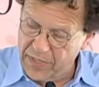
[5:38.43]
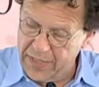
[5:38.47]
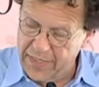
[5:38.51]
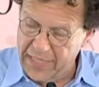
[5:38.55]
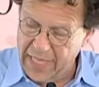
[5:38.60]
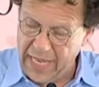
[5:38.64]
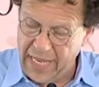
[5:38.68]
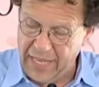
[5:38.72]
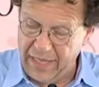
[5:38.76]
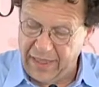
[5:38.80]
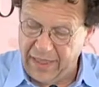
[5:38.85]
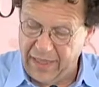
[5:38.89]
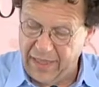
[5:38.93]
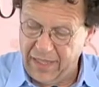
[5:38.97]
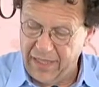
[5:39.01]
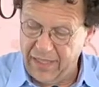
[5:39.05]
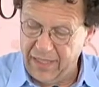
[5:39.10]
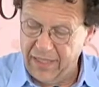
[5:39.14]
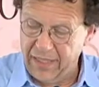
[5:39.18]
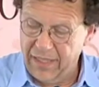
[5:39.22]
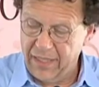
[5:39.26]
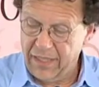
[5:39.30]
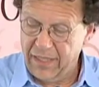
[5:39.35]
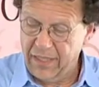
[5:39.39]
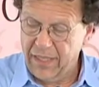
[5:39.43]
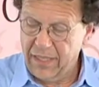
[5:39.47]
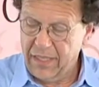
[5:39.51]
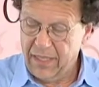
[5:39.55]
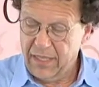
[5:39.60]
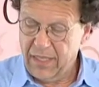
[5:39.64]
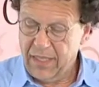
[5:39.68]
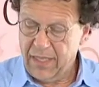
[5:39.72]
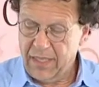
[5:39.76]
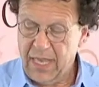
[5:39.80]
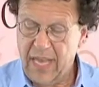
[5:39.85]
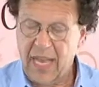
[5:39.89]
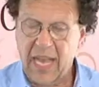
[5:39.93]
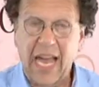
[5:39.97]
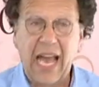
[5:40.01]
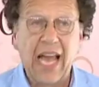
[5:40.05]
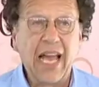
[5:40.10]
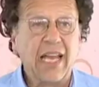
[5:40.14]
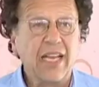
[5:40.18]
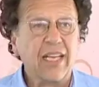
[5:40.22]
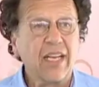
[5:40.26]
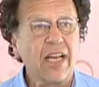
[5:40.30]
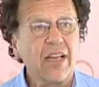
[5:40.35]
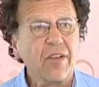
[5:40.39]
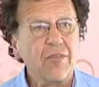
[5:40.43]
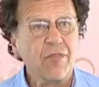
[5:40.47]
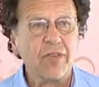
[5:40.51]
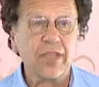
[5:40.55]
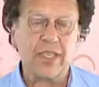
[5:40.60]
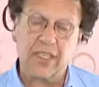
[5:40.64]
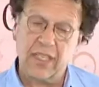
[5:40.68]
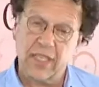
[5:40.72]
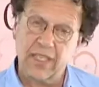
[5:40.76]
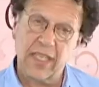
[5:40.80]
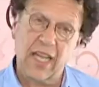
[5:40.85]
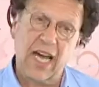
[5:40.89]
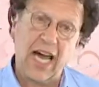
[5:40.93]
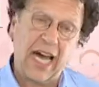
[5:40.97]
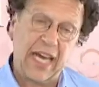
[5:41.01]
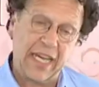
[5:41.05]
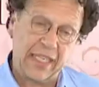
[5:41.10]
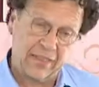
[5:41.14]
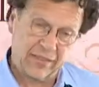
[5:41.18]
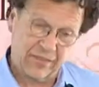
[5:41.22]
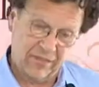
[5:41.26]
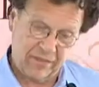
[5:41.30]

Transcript: death. I, I, and I've written a lot,